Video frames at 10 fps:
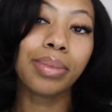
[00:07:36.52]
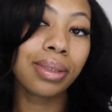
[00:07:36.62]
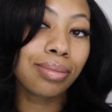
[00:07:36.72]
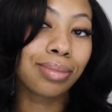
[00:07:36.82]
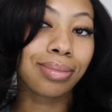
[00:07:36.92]

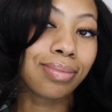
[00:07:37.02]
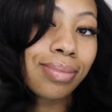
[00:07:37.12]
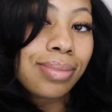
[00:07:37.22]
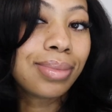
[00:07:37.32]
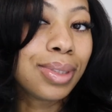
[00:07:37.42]
me
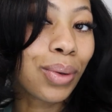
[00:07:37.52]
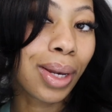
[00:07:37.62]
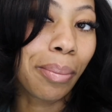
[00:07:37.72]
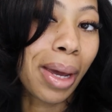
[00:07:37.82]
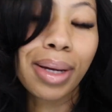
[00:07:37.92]
do a
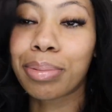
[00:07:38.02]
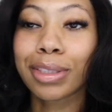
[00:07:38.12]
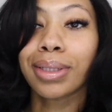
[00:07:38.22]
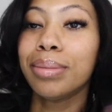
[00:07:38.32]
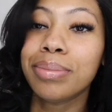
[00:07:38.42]
little makeup or
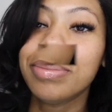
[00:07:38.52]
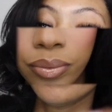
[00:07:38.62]
something.